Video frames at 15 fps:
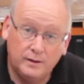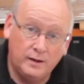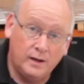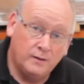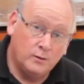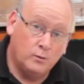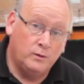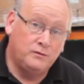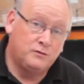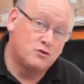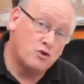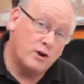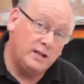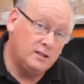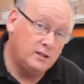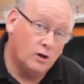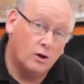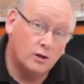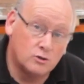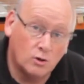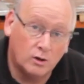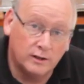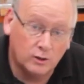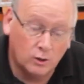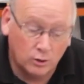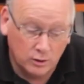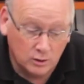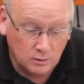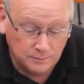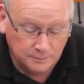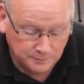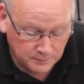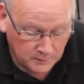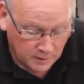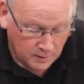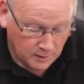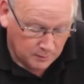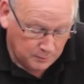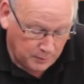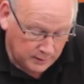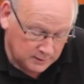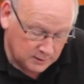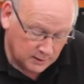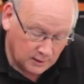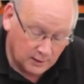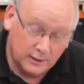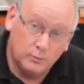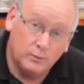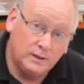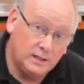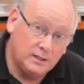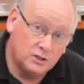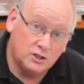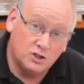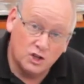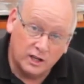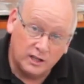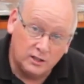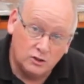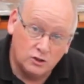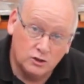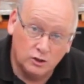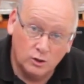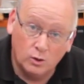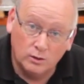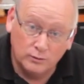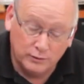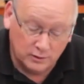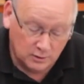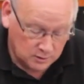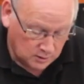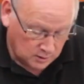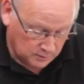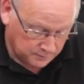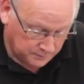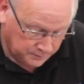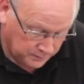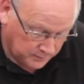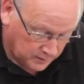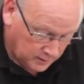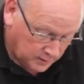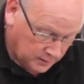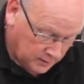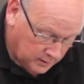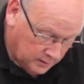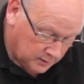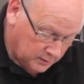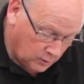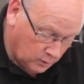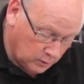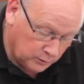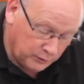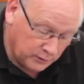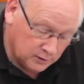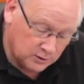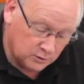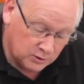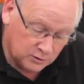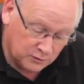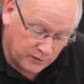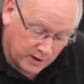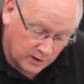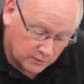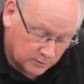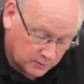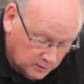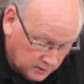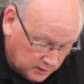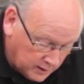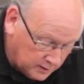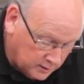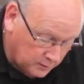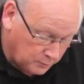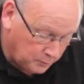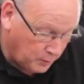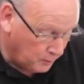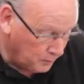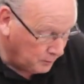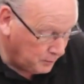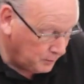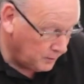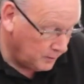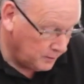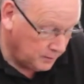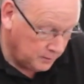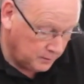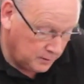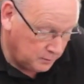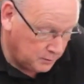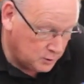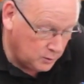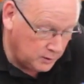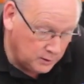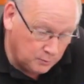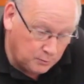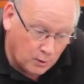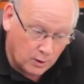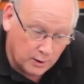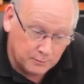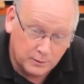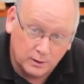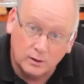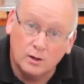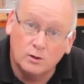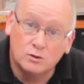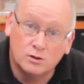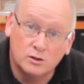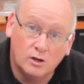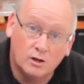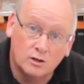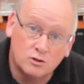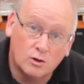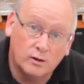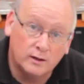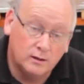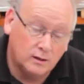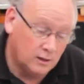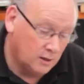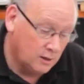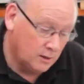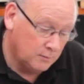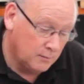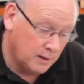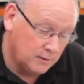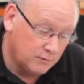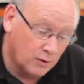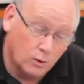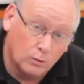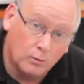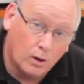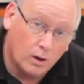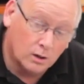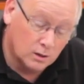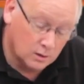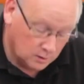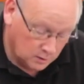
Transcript: Now that we've drained the hydraulic oil, basically we need to change the oil filter. The oil filter is found at the end of the pump between the pipe that goes to the hydraulic manifold block.